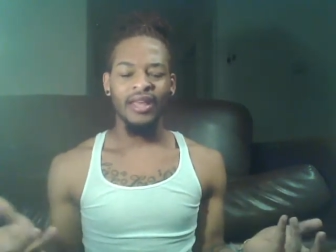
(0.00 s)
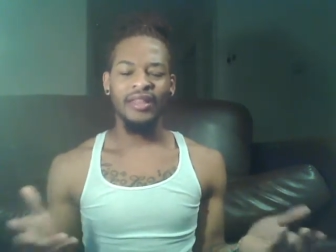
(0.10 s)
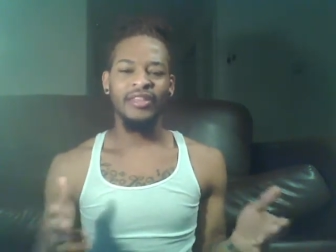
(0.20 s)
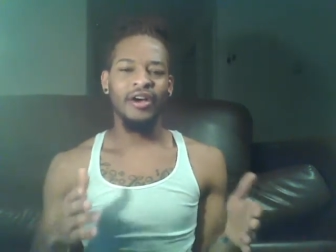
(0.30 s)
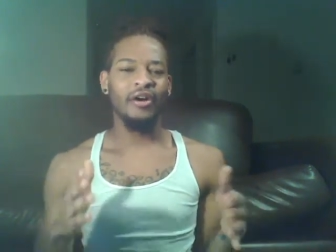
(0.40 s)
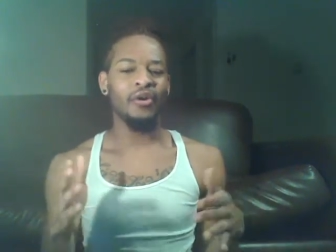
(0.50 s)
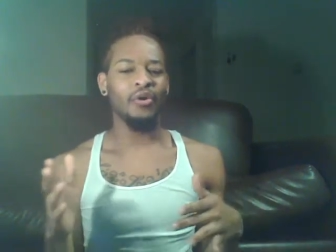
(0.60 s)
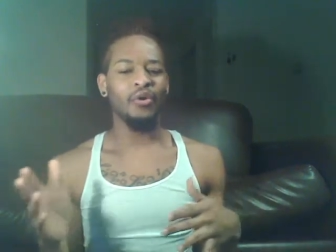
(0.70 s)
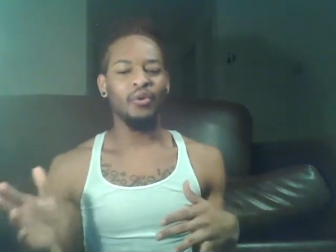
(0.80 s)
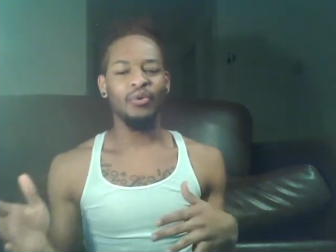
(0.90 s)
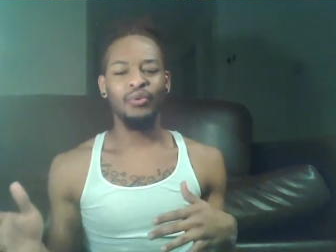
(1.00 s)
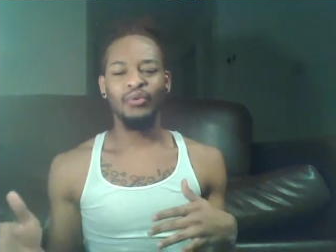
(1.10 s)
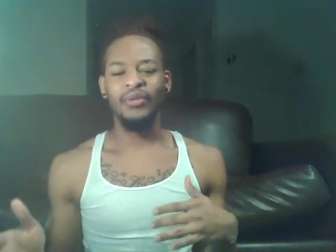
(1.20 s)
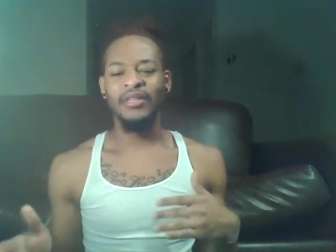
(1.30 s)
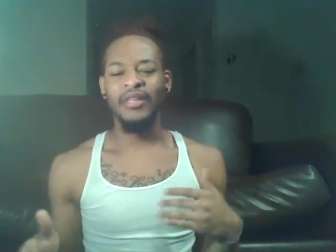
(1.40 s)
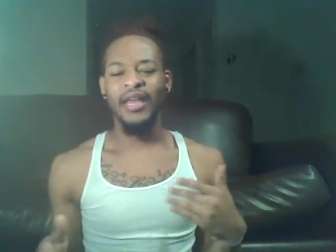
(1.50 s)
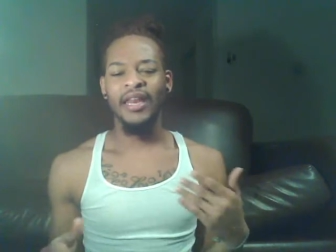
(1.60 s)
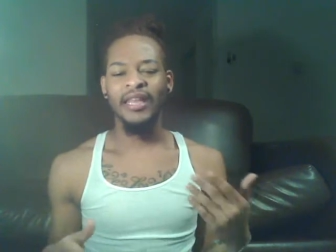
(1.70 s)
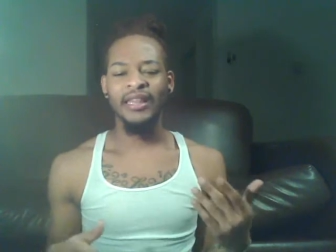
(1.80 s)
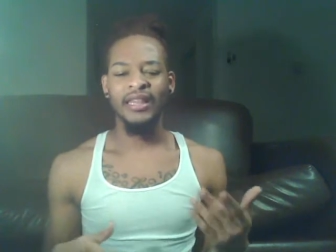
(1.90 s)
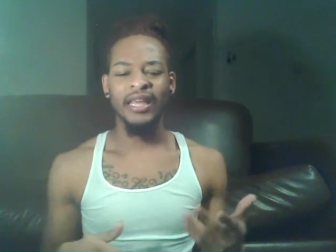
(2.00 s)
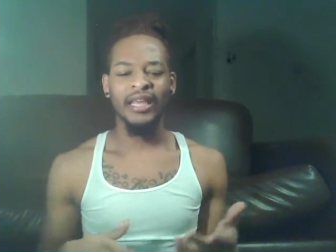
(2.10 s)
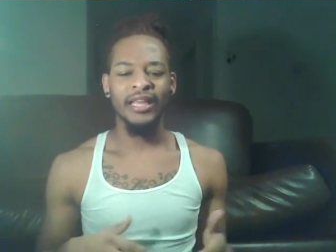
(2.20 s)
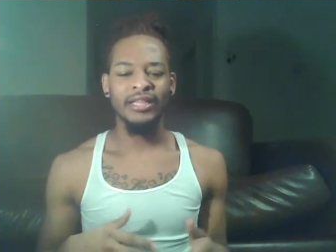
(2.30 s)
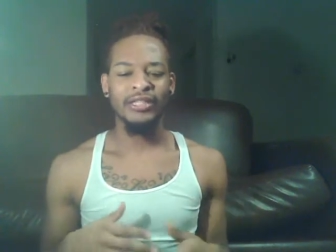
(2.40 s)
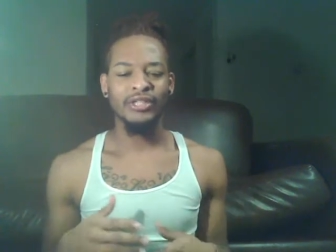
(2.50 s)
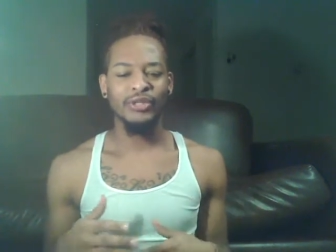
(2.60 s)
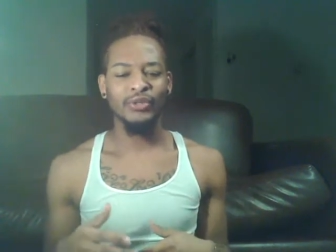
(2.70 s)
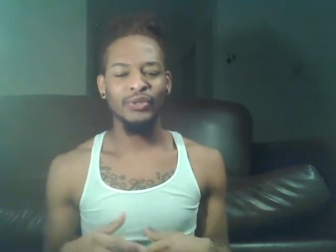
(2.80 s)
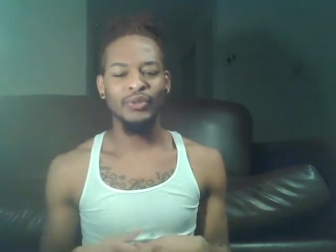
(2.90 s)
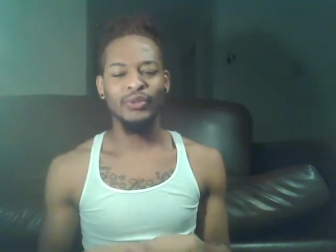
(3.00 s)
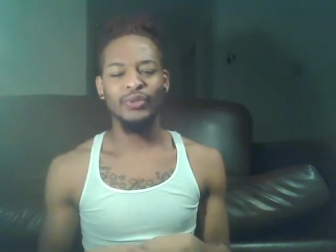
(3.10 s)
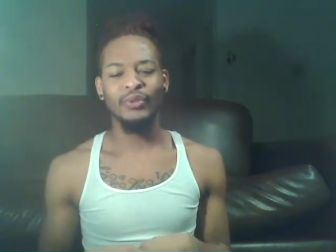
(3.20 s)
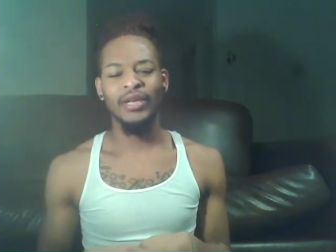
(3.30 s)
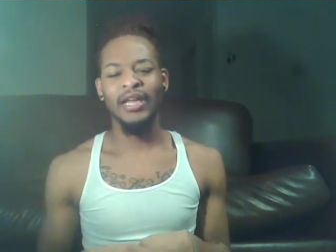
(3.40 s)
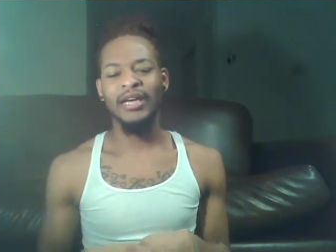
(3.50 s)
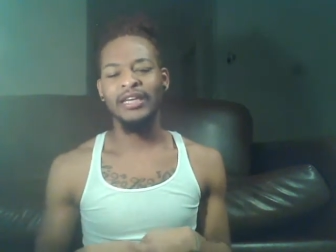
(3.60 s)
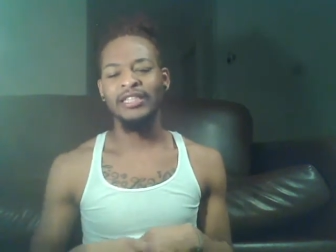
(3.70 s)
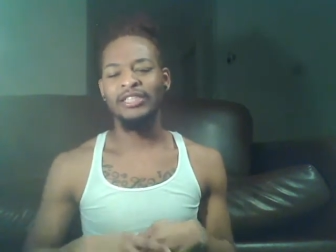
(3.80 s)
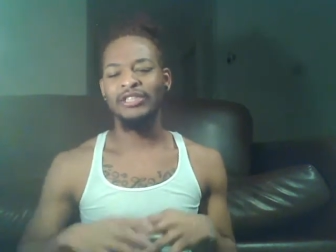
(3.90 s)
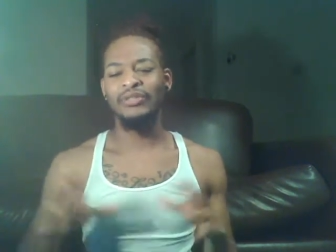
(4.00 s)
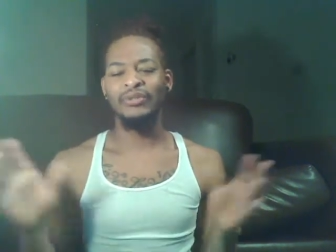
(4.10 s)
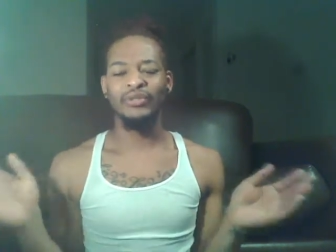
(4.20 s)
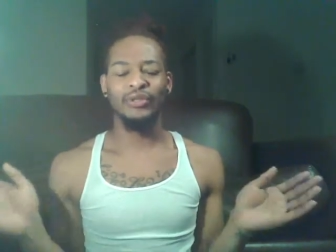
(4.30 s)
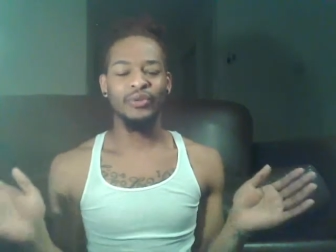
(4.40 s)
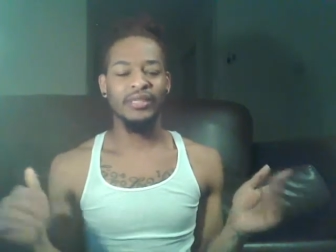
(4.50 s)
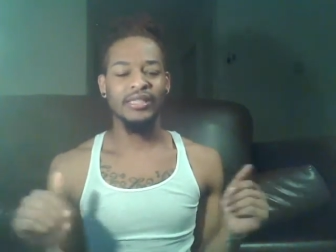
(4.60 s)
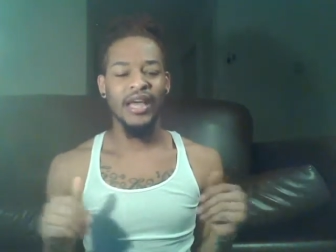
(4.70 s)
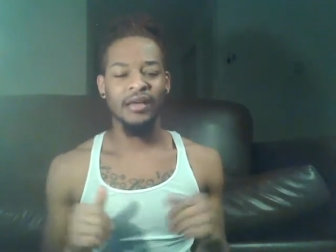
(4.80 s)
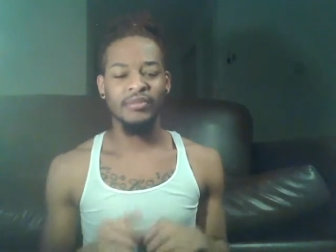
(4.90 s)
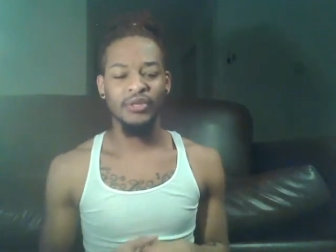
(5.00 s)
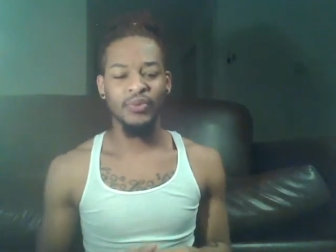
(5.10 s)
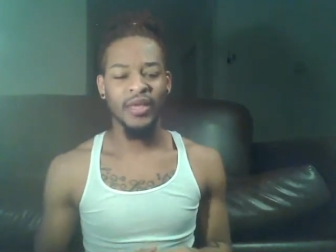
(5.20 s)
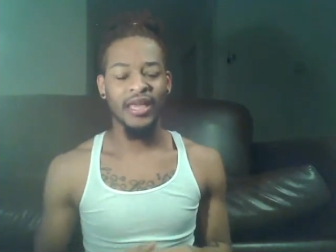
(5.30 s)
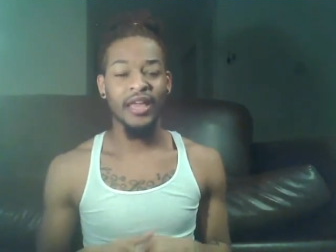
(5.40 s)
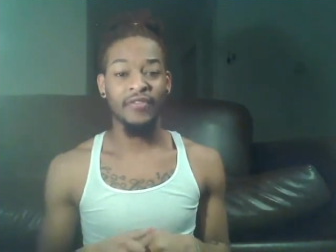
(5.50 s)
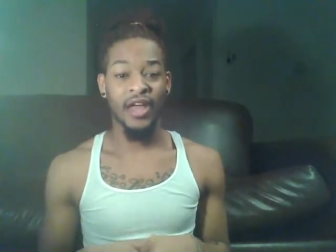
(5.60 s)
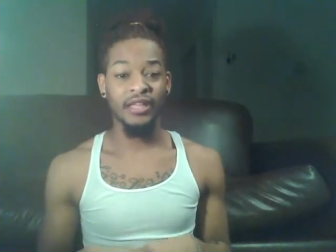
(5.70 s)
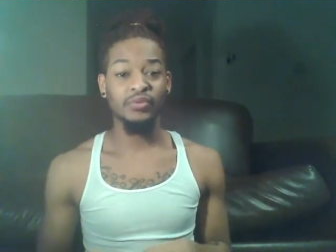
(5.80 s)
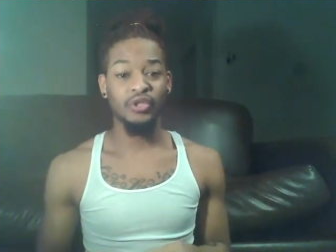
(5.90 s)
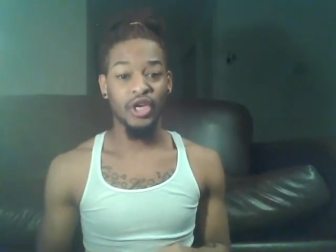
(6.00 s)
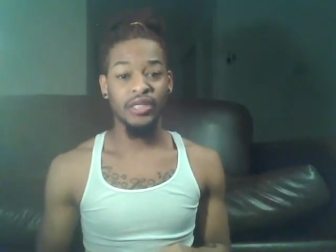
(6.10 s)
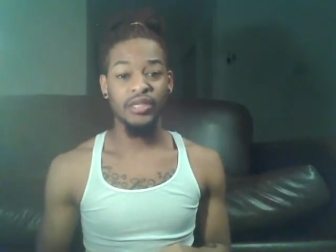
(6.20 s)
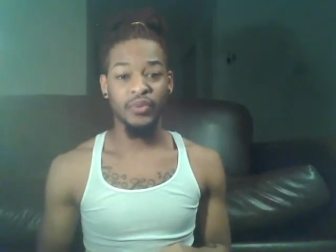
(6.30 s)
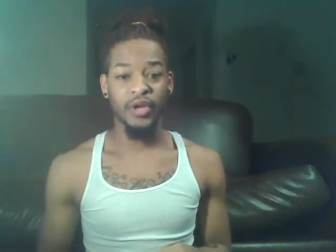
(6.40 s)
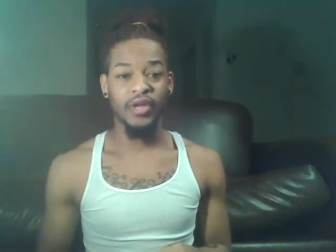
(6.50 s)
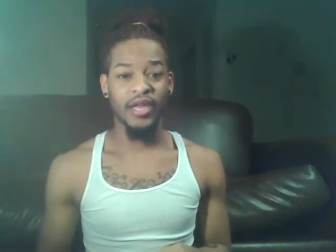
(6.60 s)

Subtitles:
The whole dating thing to lunch 2, 3 times a week, if that's what y'all did when y'all